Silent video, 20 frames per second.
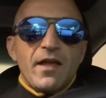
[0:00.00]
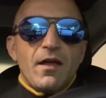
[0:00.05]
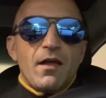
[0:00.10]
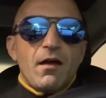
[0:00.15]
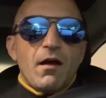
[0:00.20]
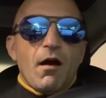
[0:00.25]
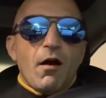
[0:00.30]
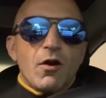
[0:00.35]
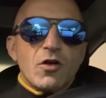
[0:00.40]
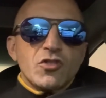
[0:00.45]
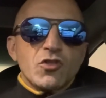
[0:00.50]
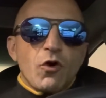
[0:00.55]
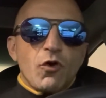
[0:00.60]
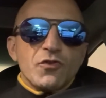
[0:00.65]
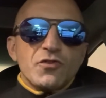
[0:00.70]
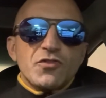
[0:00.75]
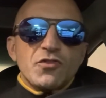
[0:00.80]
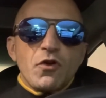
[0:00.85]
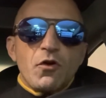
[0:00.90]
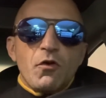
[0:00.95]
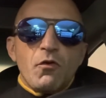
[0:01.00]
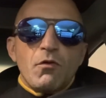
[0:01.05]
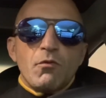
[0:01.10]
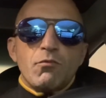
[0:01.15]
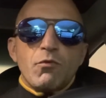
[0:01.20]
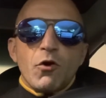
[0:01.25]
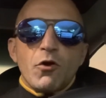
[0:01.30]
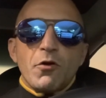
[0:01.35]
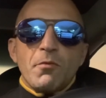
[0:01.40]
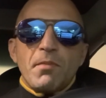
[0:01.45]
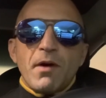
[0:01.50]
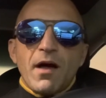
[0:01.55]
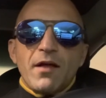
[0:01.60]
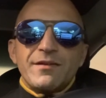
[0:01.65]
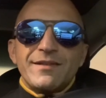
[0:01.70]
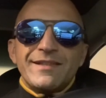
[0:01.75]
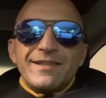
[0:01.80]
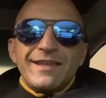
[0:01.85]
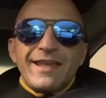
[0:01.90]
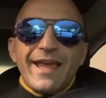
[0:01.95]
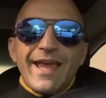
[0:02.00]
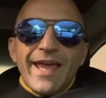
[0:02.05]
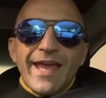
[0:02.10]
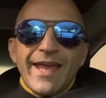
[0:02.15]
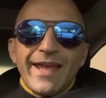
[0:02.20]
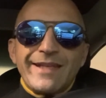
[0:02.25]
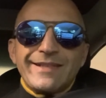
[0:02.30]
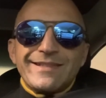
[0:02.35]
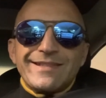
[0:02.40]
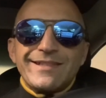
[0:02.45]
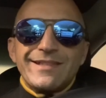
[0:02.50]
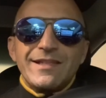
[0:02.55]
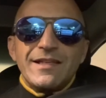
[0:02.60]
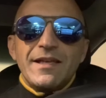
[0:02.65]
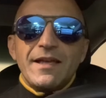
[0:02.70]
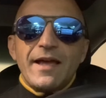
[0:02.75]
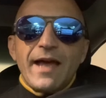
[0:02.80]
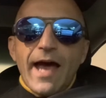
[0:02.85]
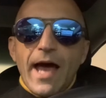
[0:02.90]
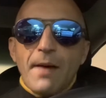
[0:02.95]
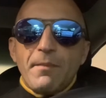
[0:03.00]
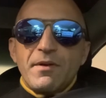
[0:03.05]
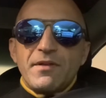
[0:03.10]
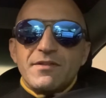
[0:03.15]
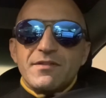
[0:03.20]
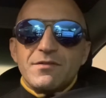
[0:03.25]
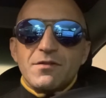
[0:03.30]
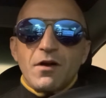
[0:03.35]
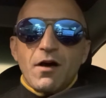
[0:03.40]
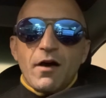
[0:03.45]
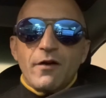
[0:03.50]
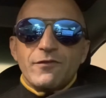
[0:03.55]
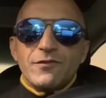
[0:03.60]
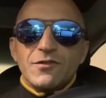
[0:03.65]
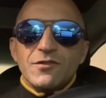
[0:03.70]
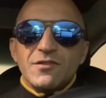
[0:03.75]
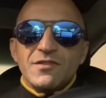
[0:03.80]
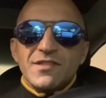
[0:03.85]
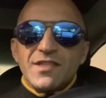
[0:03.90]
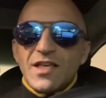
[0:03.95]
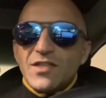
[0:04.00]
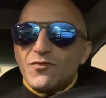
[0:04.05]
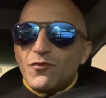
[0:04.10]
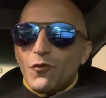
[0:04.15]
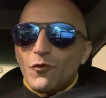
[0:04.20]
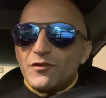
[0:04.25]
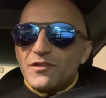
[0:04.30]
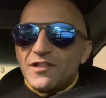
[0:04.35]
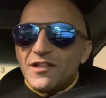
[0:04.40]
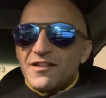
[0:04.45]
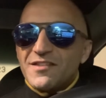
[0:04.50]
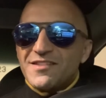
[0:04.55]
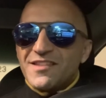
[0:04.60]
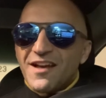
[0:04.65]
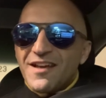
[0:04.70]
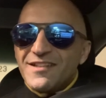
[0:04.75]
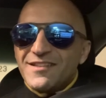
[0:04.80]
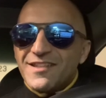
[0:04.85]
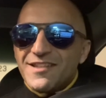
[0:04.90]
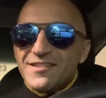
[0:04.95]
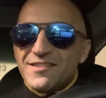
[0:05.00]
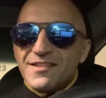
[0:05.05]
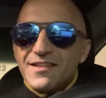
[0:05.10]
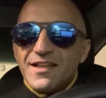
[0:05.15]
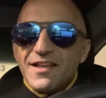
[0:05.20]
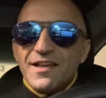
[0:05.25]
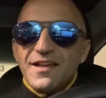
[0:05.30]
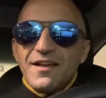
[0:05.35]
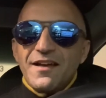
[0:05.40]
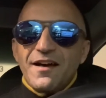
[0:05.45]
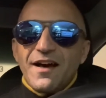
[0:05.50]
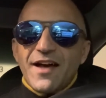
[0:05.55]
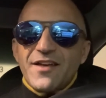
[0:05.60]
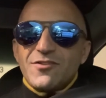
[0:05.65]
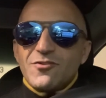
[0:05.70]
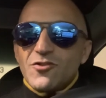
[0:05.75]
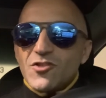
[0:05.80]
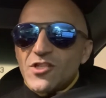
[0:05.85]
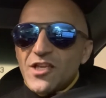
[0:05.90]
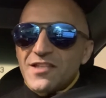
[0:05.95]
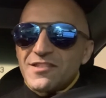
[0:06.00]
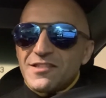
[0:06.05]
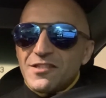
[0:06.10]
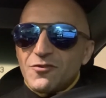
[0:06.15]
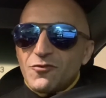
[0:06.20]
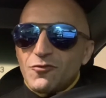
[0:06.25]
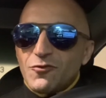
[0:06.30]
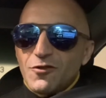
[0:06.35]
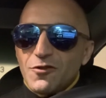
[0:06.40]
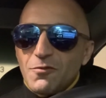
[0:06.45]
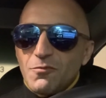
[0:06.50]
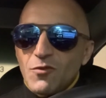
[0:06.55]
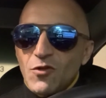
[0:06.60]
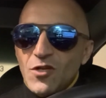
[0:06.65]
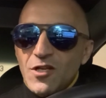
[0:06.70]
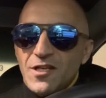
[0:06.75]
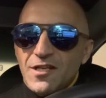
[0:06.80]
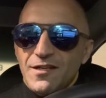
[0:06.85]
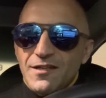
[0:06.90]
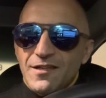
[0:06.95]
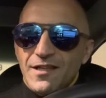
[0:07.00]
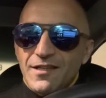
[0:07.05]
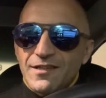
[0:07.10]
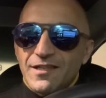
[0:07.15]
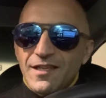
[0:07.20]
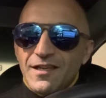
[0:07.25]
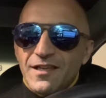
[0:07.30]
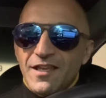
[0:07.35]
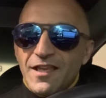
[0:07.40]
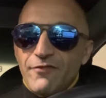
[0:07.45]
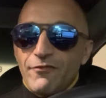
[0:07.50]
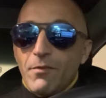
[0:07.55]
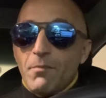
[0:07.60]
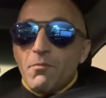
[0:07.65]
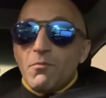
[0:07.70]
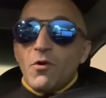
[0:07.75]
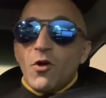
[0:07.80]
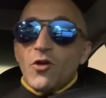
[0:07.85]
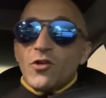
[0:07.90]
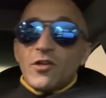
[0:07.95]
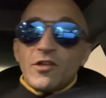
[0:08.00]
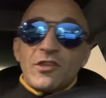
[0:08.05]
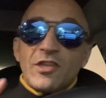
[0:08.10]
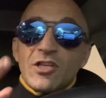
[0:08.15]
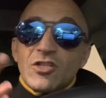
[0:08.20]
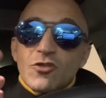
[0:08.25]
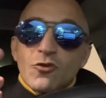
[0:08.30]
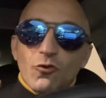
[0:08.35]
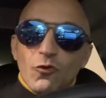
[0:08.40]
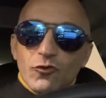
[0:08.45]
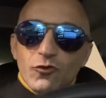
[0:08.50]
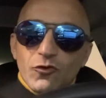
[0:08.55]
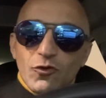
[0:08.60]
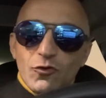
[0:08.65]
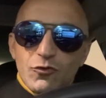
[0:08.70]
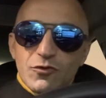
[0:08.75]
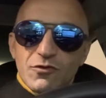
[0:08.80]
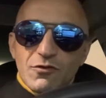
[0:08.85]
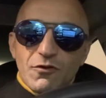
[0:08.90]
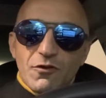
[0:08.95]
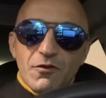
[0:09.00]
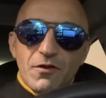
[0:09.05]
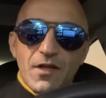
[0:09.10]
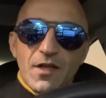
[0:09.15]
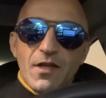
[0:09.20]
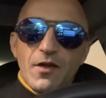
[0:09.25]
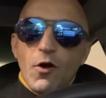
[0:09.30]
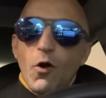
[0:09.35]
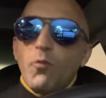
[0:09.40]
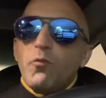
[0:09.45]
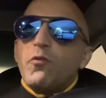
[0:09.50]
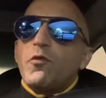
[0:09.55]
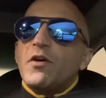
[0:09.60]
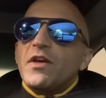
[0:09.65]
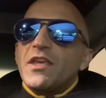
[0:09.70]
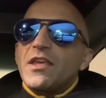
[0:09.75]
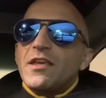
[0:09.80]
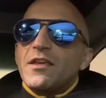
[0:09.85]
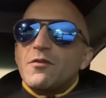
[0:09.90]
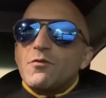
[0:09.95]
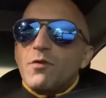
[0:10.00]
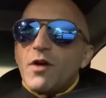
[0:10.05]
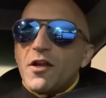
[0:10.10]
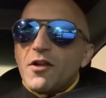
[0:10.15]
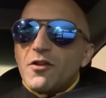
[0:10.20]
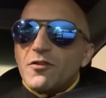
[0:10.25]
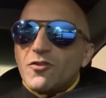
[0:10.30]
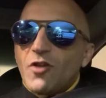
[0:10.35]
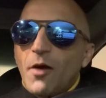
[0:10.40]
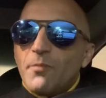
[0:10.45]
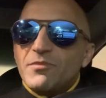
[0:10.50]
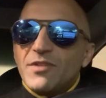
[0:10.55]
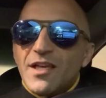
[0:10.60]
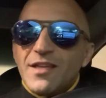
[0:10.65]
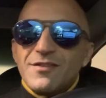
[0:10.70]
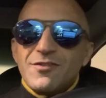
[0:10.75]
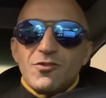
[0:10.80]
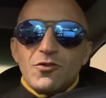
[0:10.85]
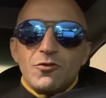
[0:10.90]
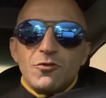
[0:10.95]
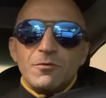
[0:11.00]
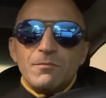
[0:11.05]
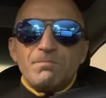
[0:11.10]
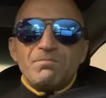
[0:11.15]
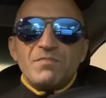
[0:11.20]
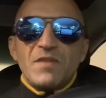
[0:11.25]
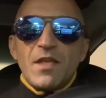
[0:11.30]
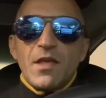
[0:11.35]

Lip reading: Harsh also wrote about the 8 habits of successful data scientists. I suggested to the community that they give him an additional 2, so hopefully he can write a top 10 soon.